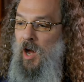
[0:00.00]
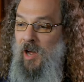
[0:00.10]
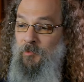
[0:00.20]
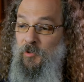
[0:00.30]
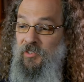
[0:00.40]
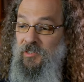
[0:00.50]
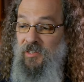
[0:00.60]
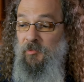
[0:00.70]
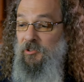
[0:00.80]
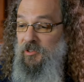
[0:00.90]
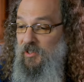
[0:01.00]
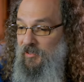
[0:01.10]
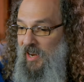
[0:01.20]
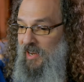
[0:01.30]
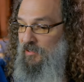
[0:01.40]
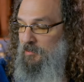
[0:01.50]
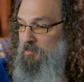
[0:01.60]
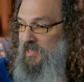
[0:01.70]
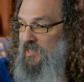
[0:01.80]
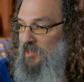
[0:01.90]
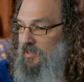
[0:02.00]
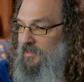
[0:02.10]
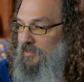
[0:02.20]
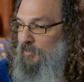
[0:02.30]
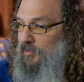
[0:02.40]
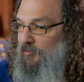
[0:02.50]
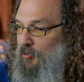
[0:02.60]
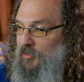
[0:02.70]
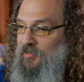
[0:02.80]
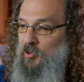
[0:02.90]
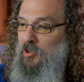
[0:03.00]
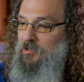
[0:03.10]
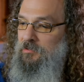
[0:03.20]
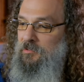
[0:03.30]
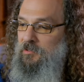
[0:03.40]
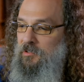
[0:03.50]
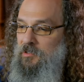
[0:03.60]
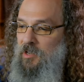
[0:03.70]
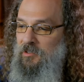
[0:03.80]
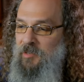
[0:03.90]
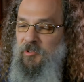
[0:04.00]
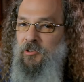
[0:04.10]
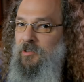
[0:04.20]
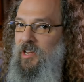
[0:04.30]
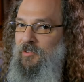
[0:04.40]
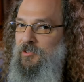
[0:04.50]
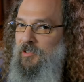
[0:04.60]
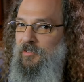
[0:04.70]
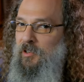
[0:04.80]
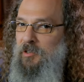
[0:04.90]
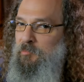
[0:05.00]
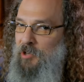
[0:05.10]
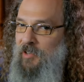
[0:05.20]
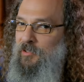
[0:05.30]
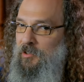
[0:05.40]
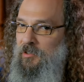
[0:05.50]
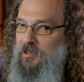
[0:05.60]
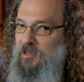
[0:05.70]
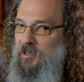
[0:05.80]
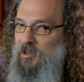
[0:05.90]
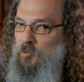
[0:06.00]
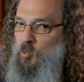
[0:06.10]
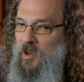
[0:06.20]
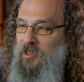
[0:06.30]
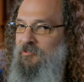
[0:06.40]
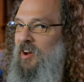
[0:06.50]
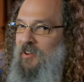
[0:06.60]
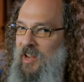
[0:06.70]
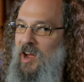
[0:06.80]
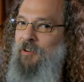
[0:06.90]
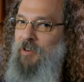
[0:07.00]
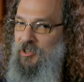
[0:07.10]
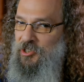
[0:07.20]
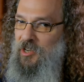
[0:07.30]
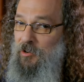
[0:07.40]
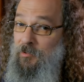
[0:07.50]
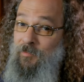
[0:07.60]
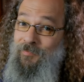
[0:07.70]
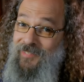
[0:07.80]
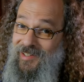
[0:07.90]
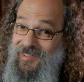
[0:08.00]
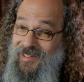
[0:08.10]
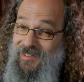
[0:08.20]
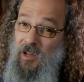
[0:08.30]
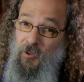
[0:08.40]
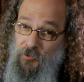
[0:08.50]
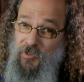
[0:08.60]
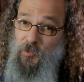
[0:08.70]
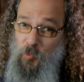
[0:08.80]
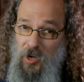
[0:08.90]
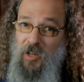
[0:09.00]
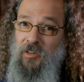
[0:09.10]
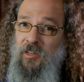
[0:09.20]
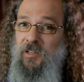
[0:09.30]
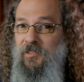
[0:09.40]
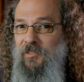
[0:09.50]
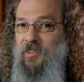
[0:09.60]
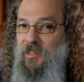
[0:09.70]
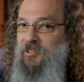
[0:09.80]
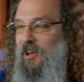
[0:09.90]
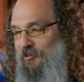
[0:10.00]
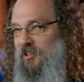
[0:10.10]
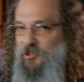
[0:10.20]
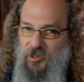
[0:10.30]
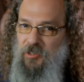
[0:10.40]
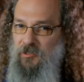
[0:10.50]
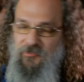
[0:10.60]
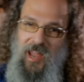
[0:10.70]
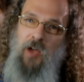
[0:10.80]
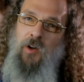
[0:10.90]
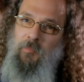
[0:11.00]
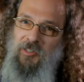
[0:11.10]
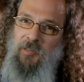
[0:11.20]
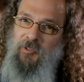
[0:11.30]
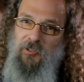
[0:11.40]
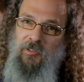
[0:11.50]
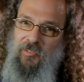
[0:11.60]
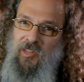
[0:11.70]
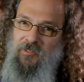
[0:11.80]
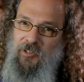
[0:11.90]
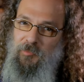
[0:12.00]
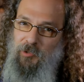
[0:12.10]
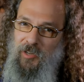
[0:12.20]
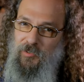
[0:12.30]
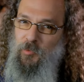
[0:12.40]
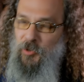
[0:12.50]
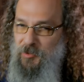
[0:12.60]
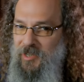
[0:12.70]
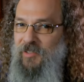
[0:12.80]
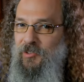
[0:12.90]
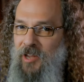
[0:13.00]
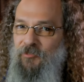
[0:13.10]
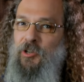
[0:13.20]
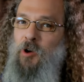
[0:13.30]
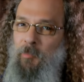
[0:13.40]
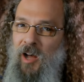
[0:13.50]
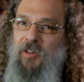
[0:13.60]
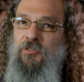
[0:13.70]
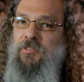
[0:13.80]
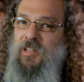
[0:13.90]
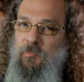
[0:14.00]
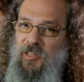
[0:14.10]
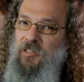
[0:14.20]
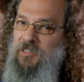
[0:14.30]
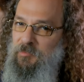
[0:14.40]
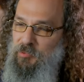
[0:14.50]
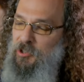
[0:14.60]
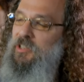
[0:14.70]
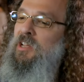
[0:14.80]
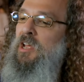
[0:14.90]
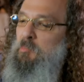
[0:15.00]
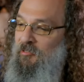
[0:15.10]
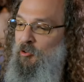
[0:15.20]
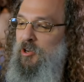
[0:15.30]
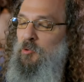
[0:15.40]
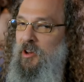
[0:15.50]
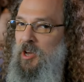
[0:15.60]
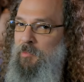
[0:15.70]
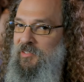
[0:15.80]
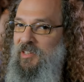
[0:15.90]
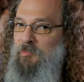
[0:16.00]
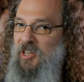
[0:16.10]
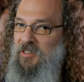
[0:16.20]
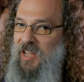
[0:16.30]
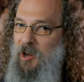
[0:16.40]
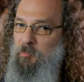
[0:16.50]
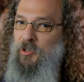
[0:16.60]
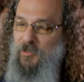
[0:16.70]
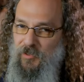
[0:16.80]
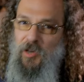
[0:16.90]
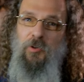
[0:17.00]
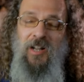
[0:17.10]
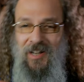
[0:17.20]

I'm using a limiter in this case because, first of all, a limiter is just a compressor with a very high ratio. That's it. 100 to 1 is the definition of now I'm a limiter instead of a compressor, which means you'd have to go up 100 dB on the input before you went up a dB on the output. So